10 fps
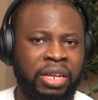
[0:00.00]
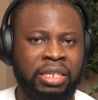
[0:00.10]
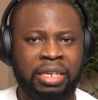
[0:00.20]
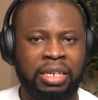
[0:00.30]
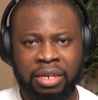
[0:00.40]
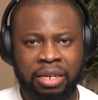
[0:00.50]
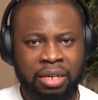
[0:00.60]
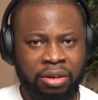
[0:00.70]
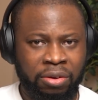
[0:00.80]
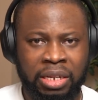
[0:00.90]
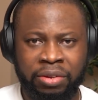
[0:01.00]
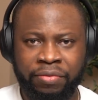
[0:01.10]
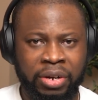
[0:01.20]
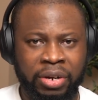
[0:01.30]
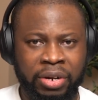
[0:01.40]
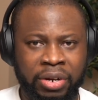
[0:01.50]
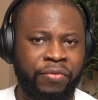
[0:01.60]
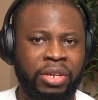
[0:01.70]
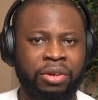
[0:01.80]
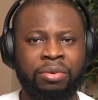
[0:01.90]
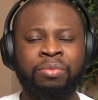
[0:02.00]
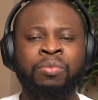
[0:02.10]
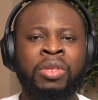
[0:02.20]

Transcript: data in a different video.